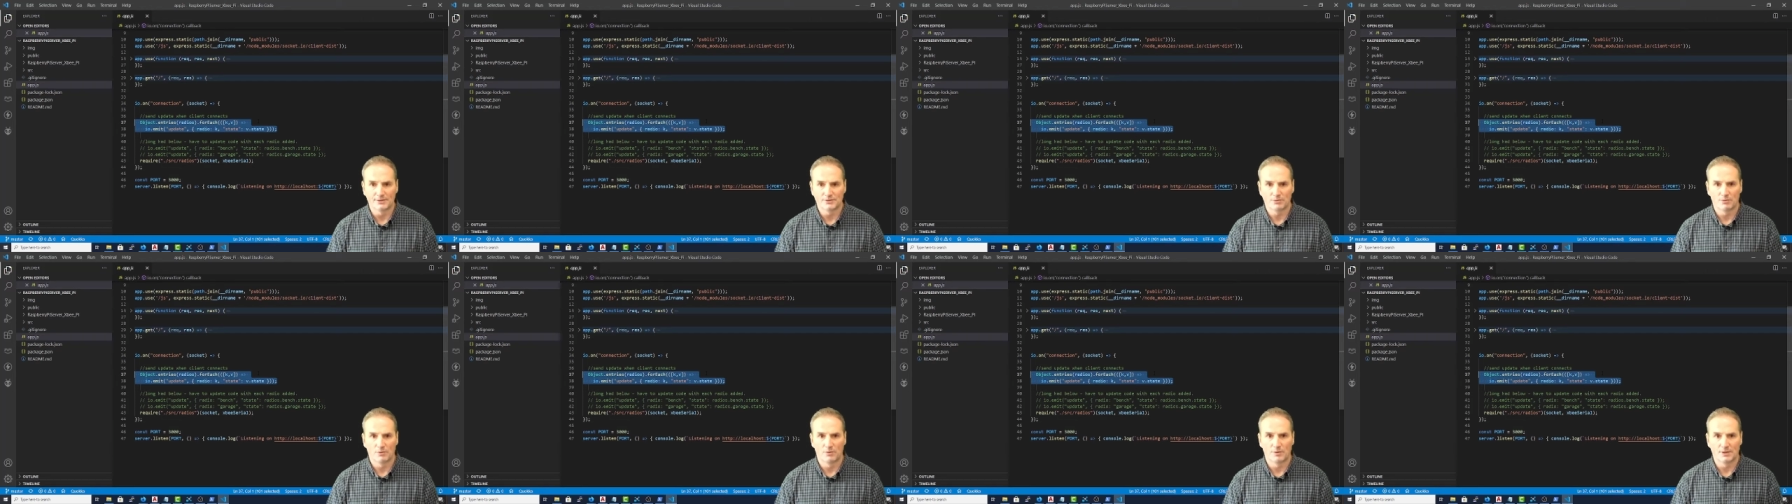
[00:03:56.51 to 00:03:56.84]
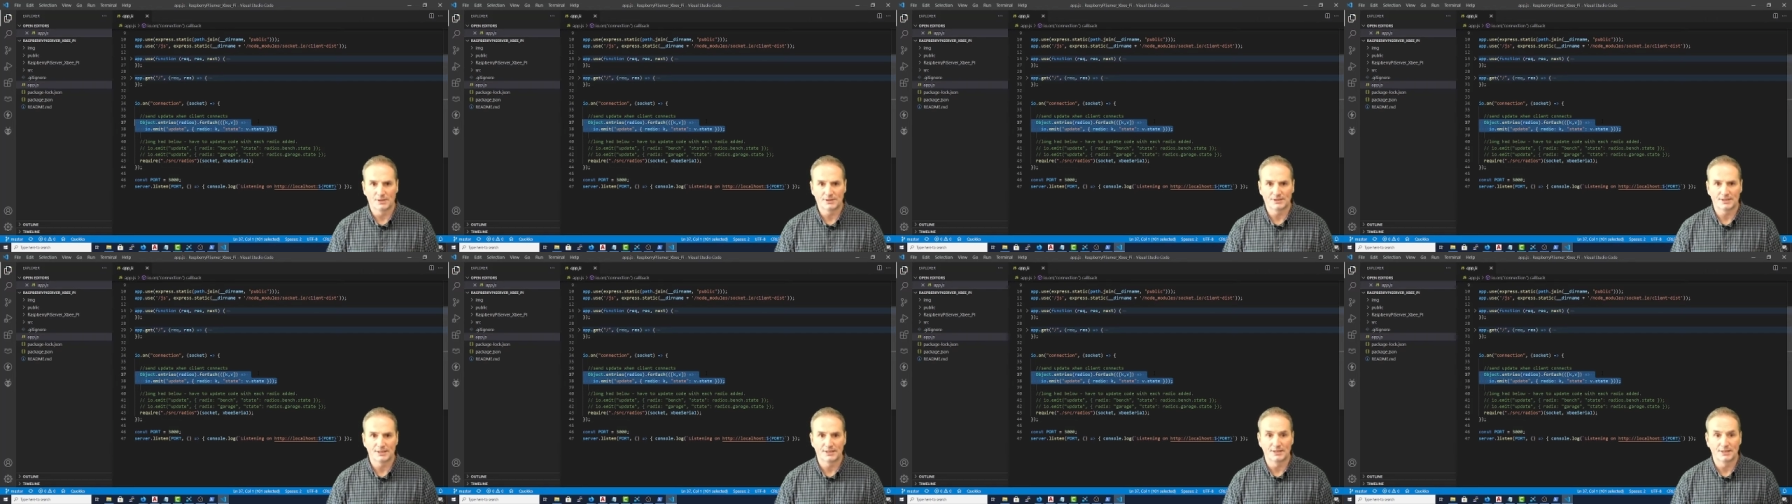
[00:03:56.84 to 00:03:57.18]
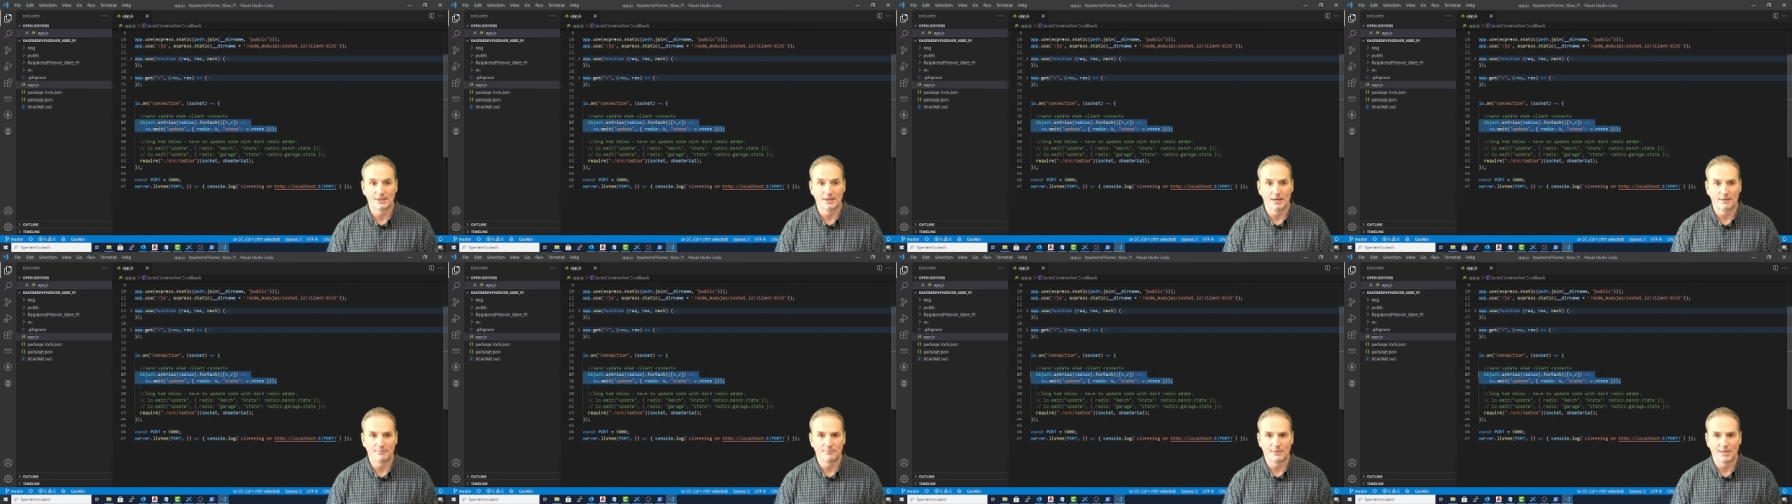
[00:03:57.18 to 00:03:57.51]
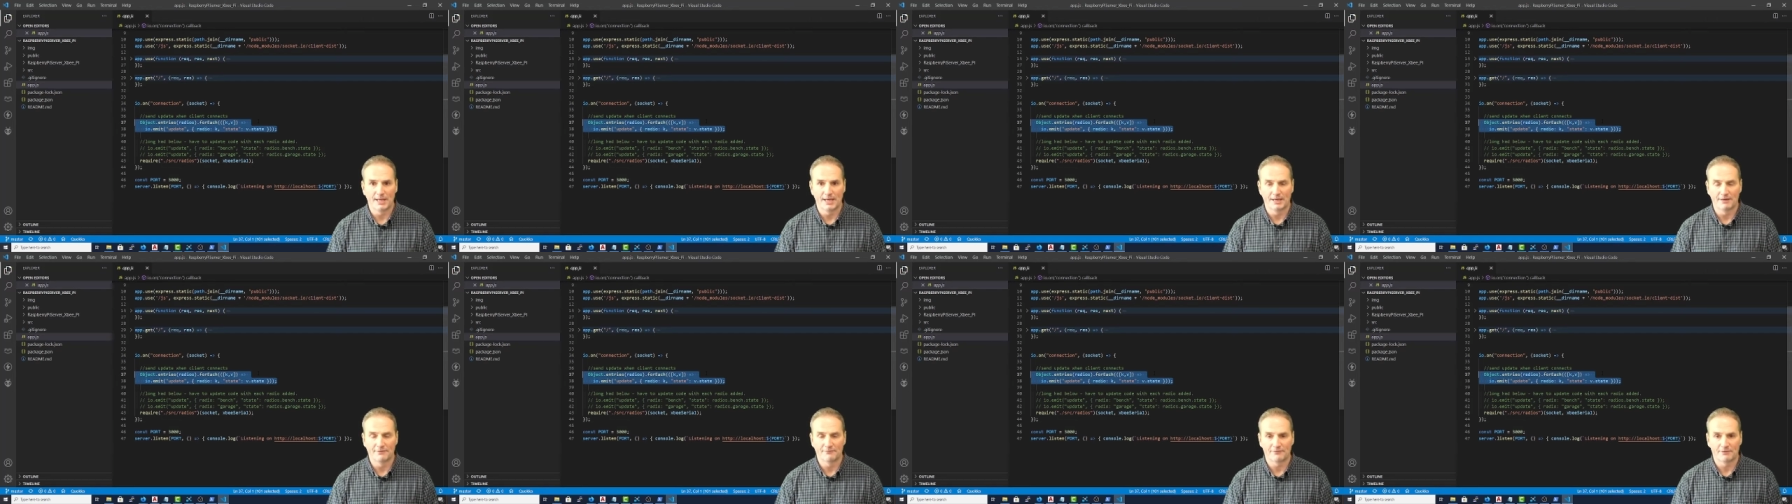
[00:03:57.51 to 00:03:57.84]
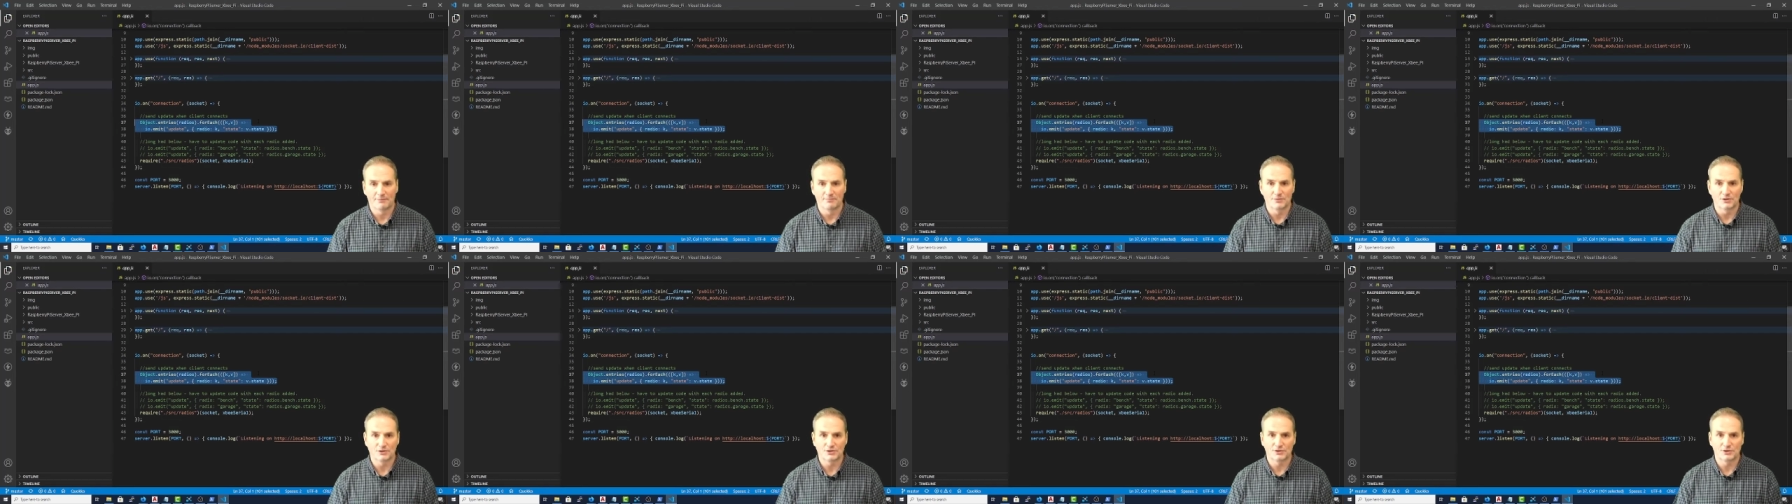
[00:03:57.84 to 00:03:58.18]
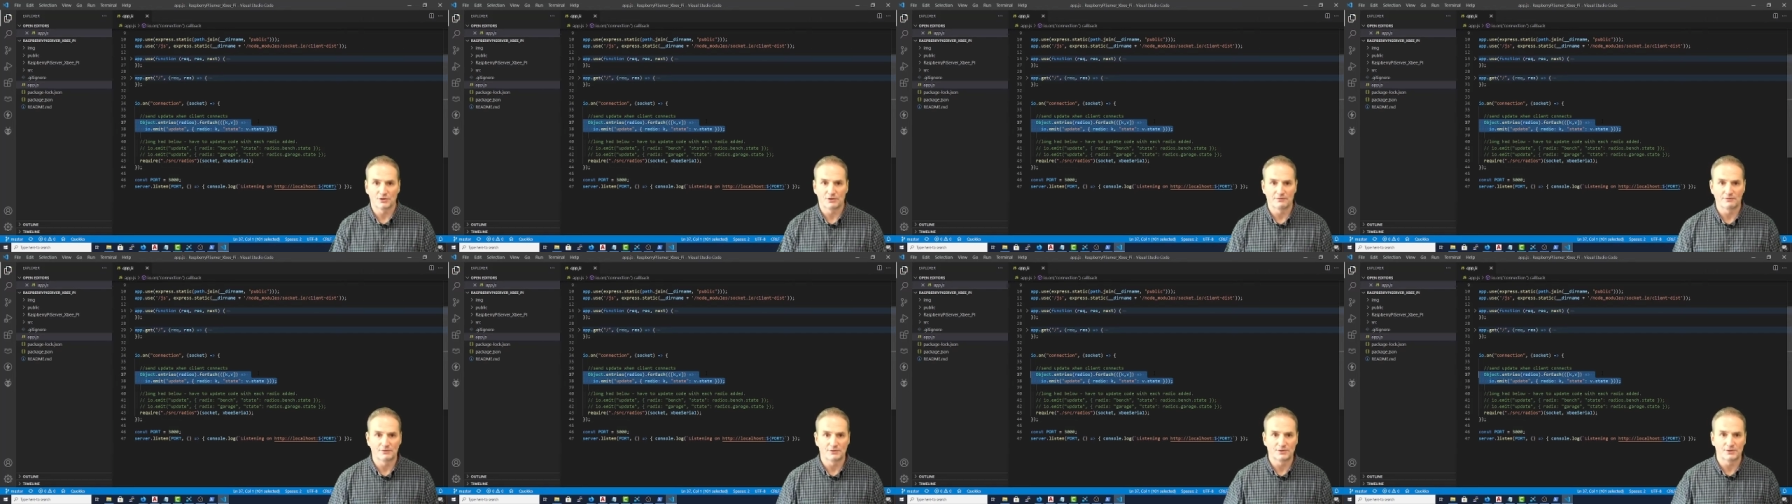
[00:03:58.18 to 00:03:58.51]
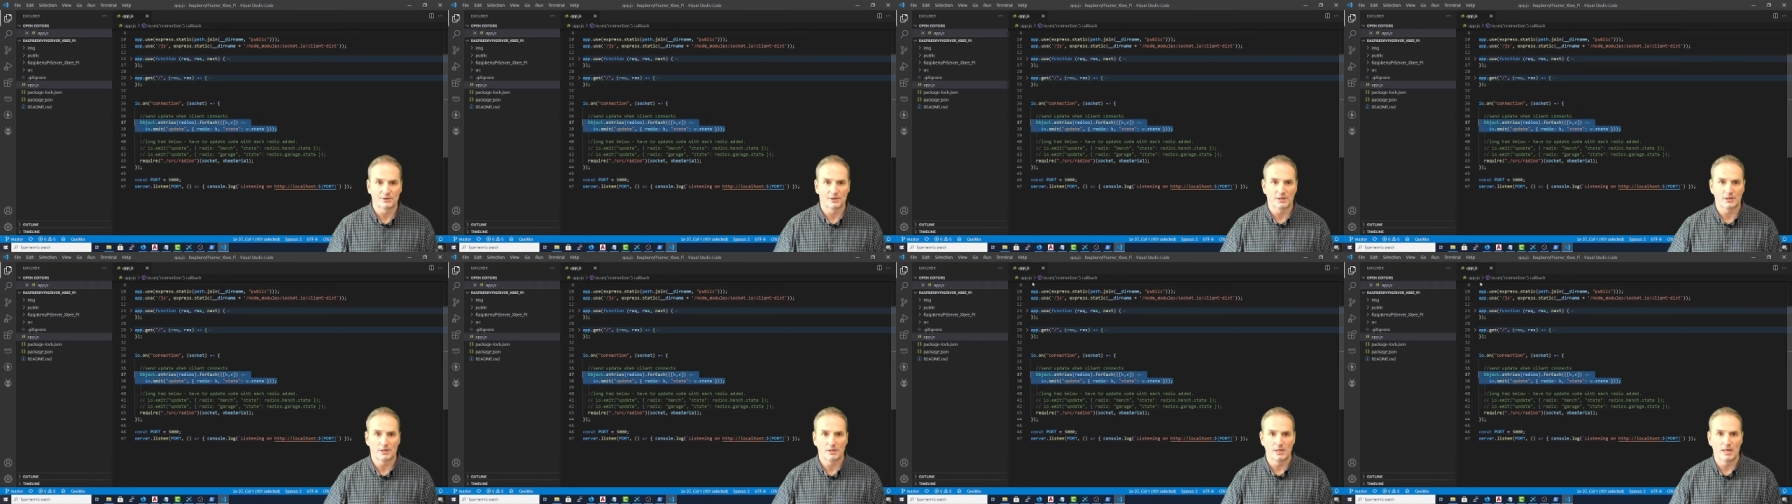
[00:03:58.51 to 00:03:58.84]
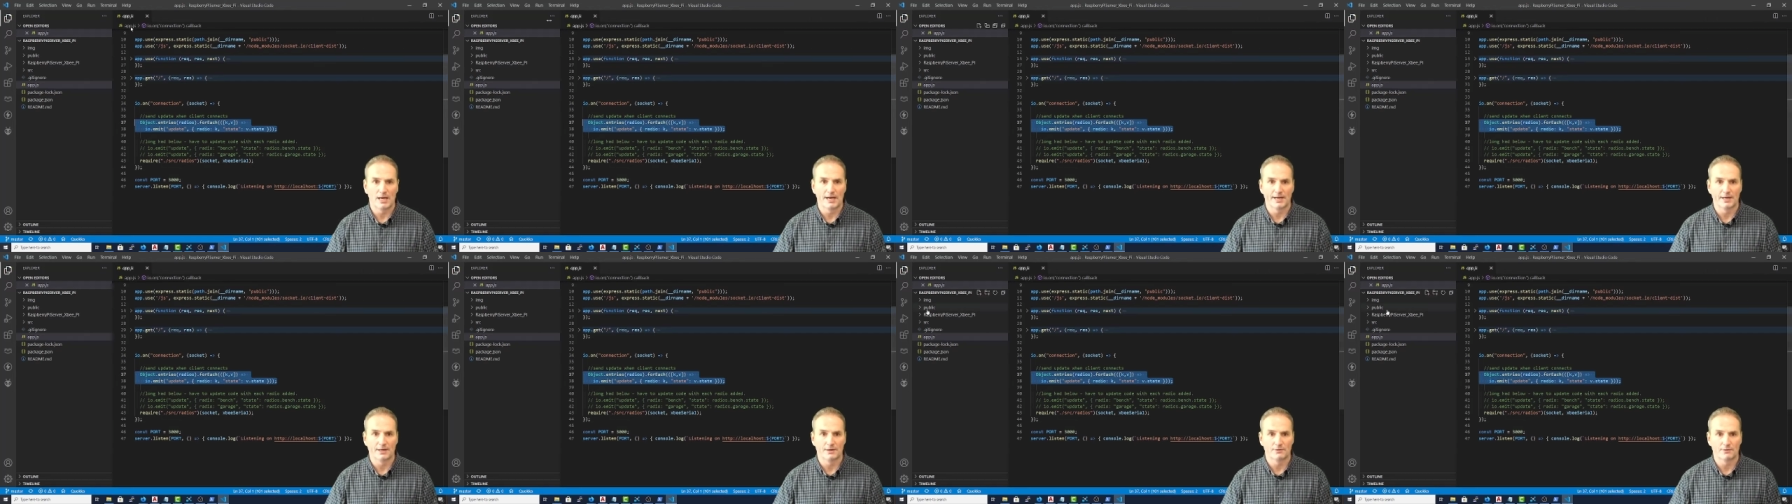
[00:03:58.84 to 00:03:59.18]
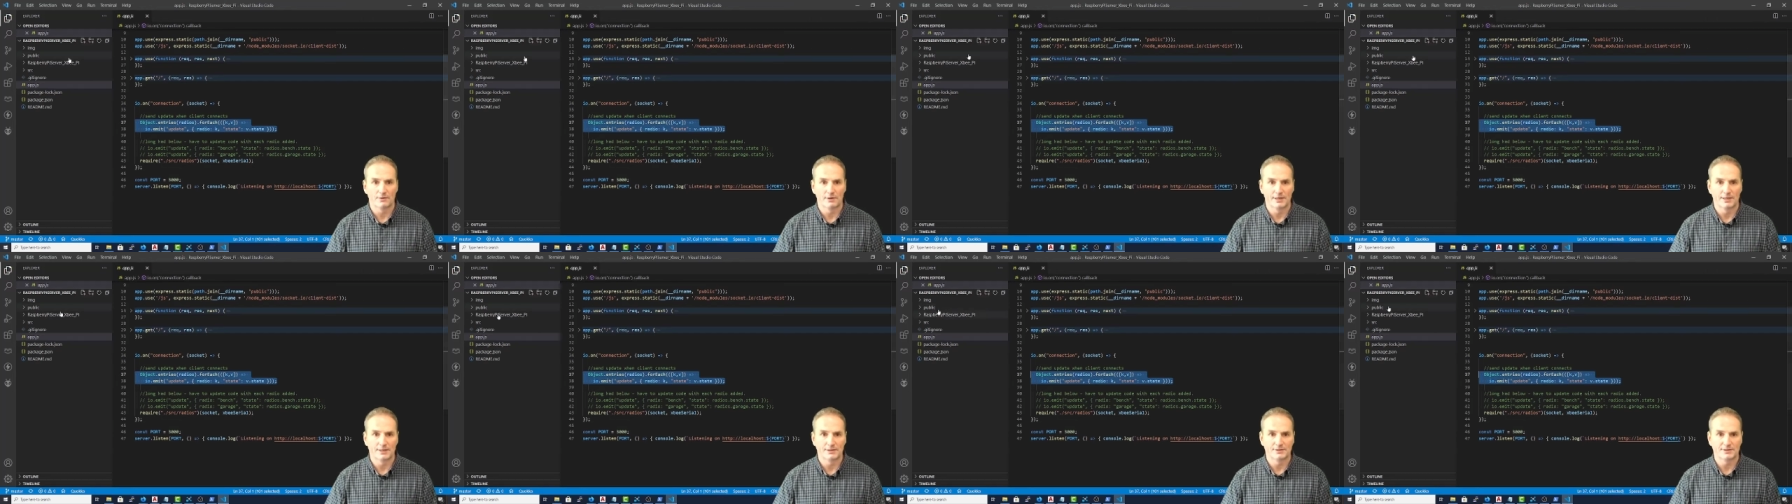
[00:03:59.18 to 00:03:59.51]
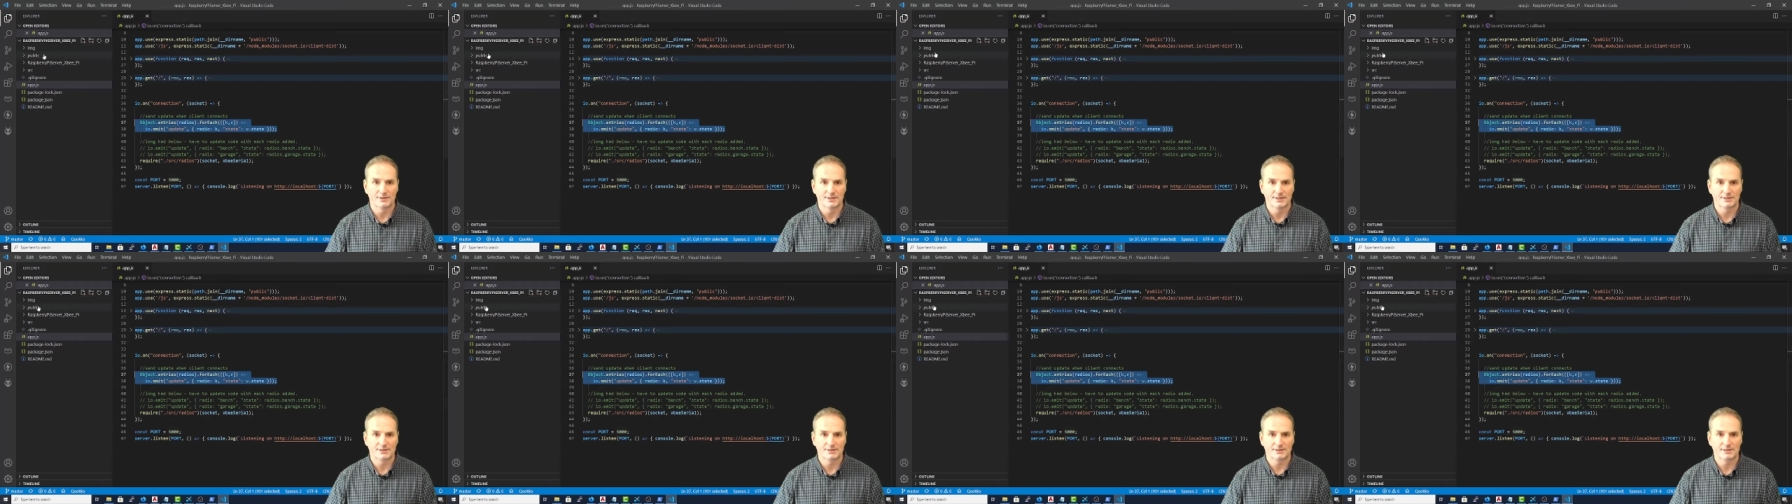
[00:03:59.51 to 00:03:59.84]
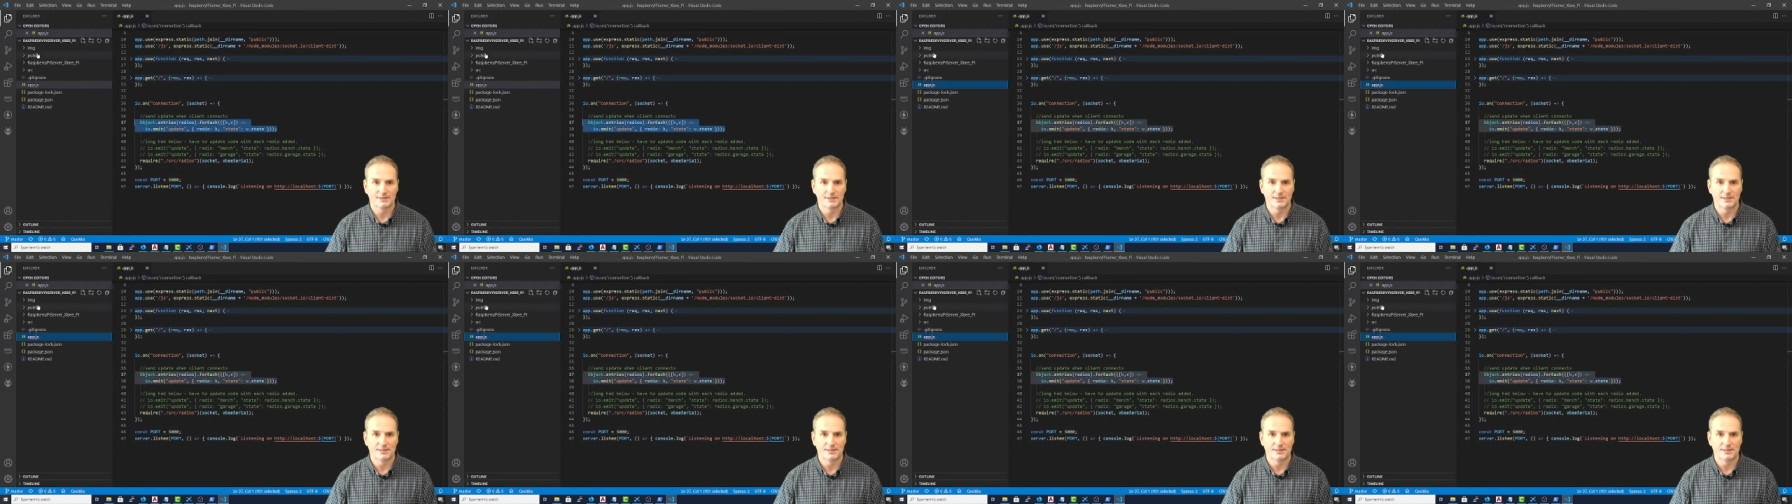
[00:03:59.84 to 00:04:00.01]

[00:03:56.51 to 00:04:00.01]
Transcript: So we want to send an update from the server to the client, right? And that's